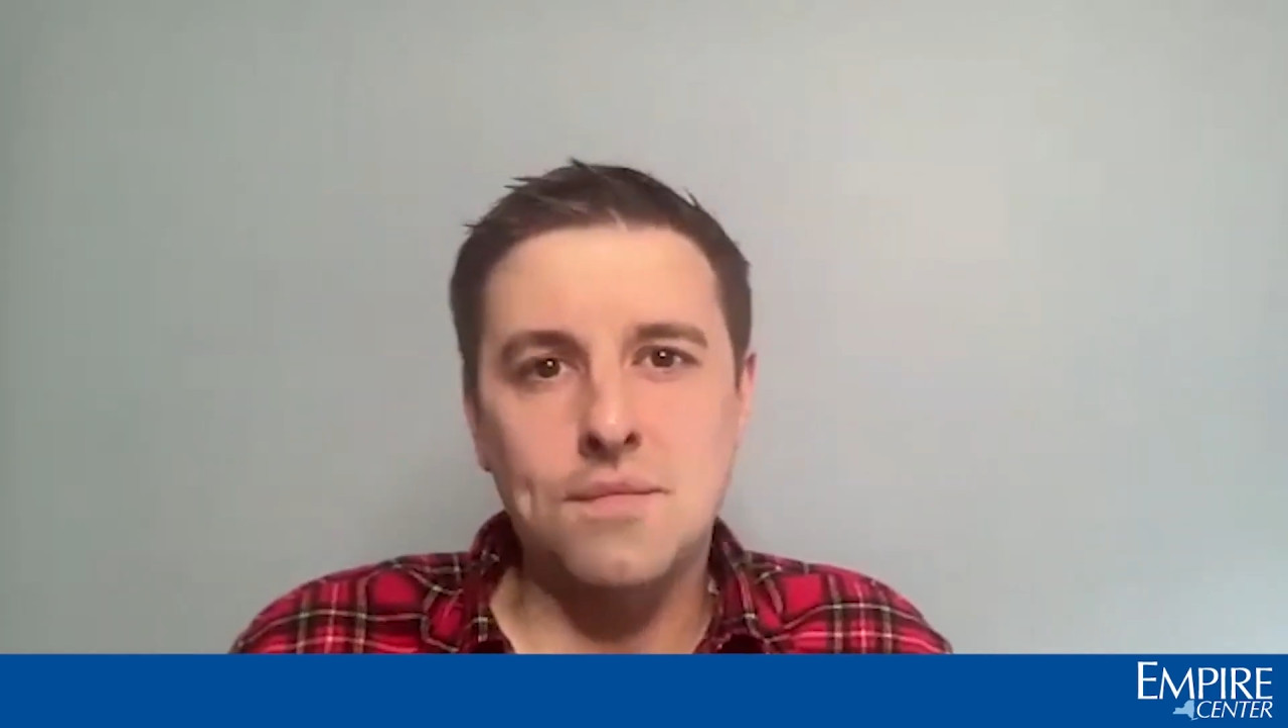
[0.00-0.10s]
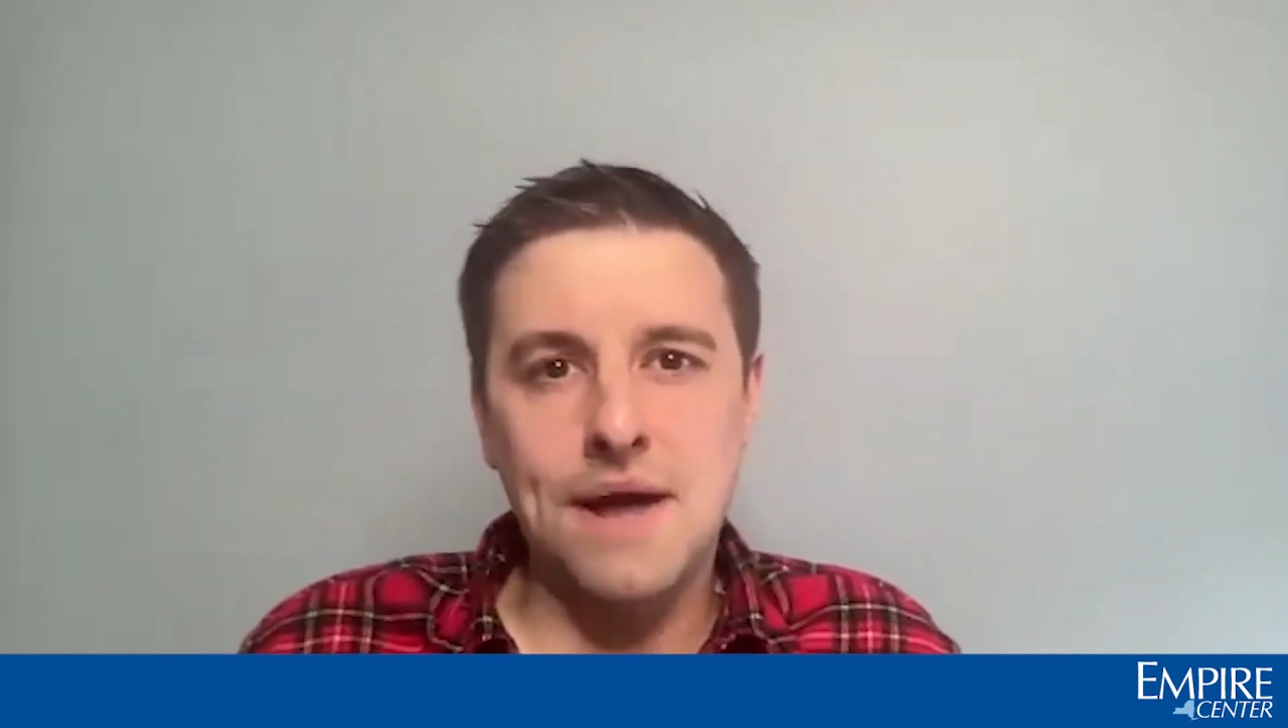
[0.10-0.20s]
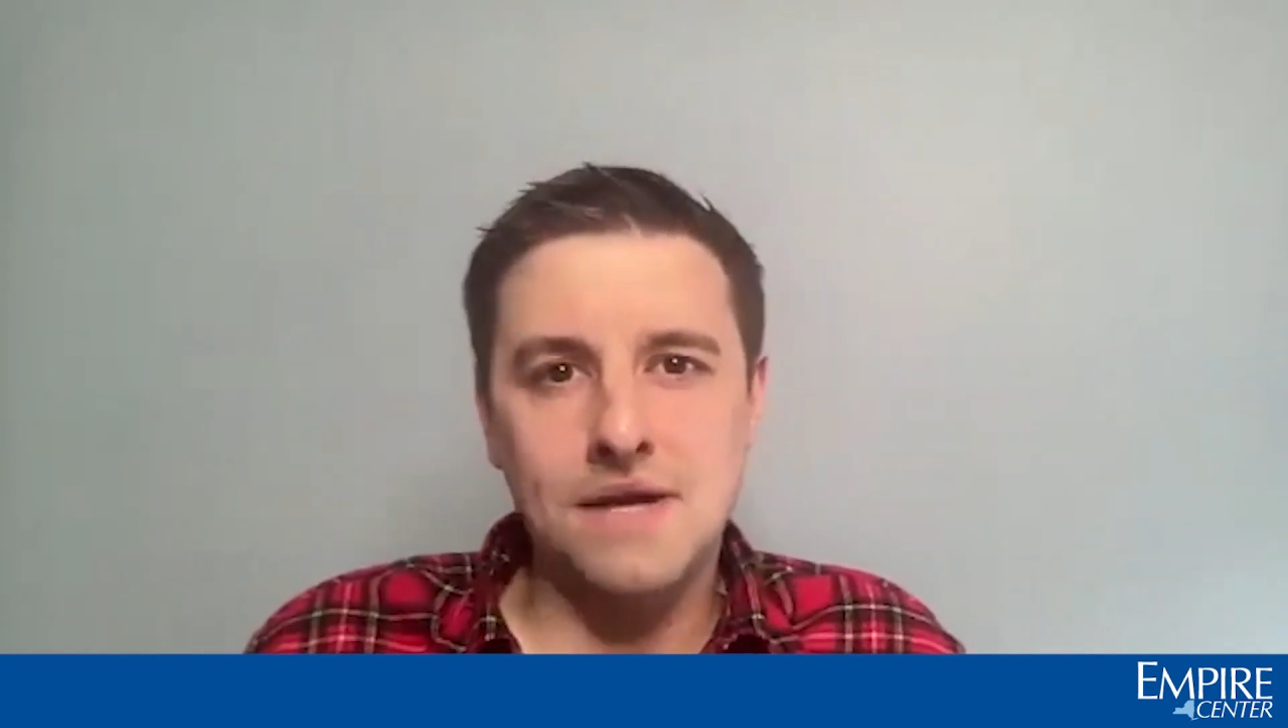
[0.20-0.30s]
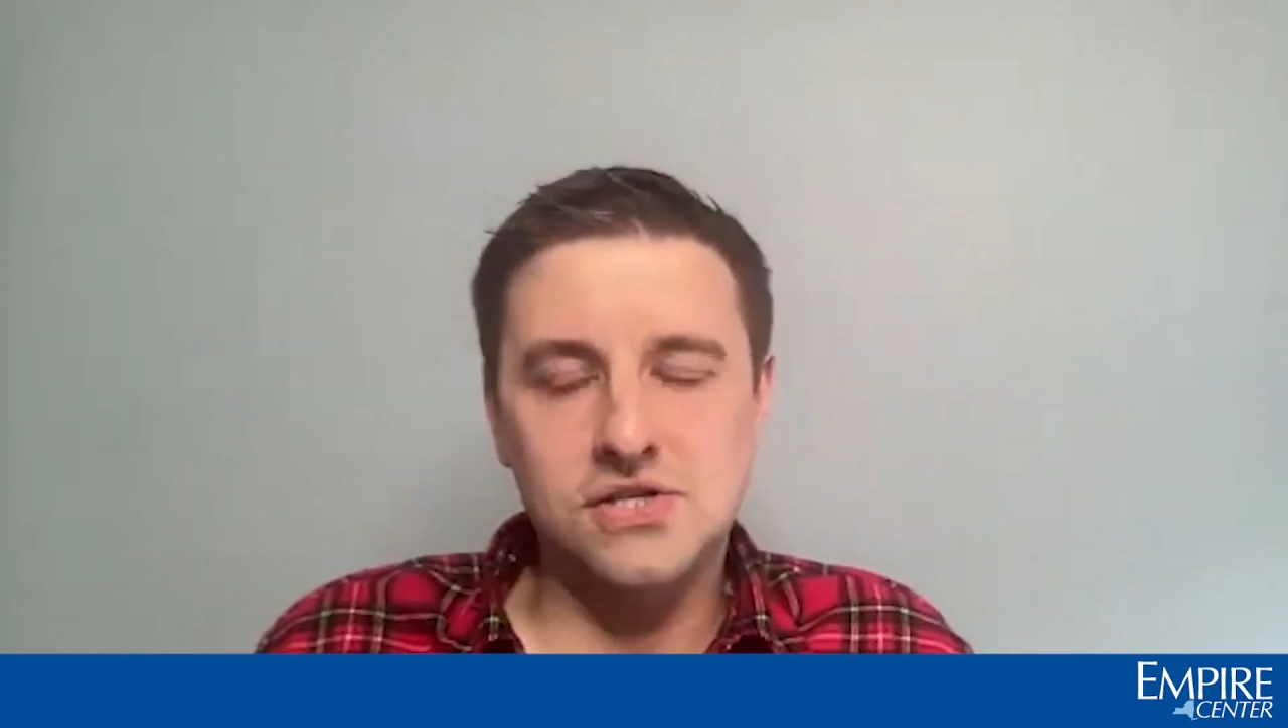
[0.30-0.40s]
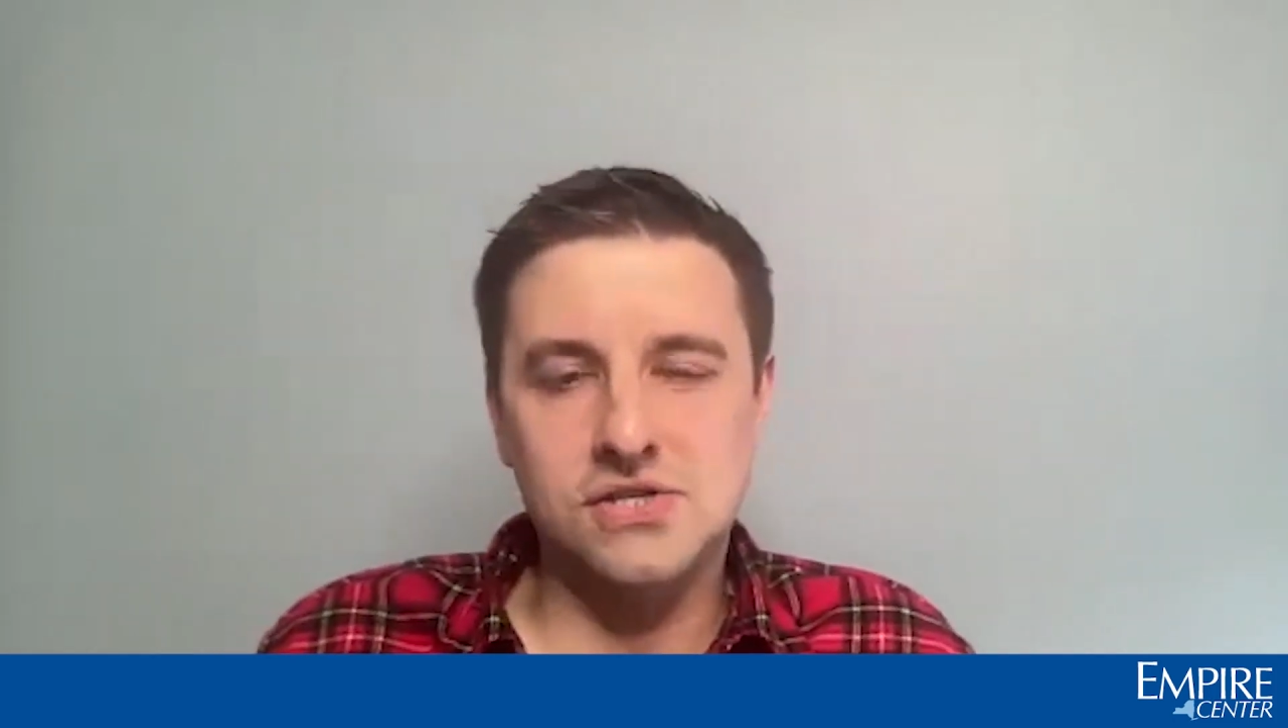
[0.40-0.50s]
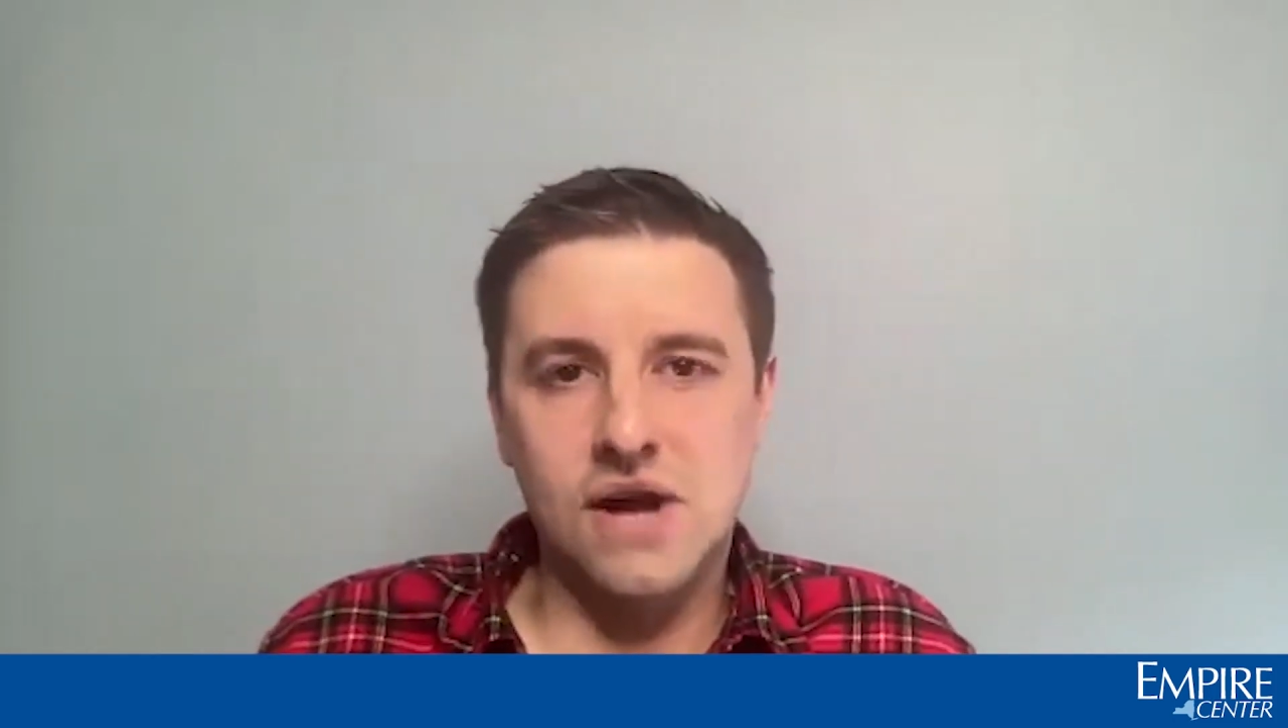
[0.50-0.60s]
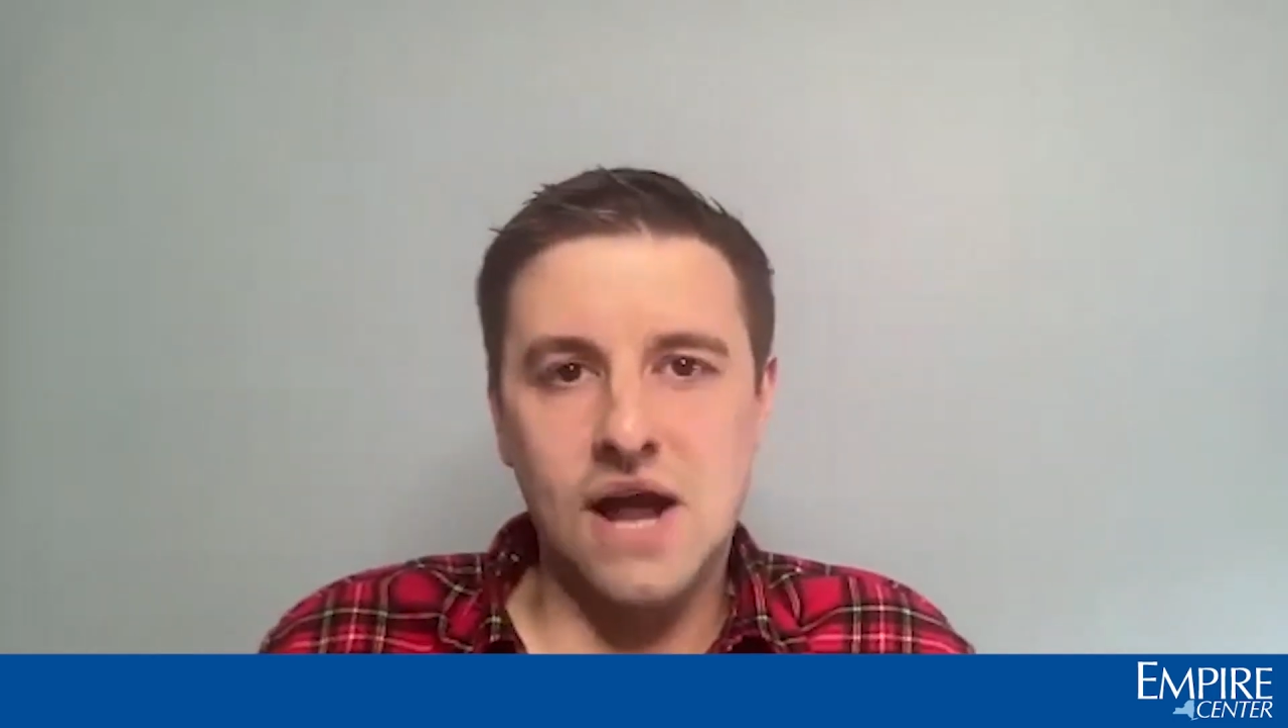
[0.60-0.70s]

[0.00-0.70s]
pensions are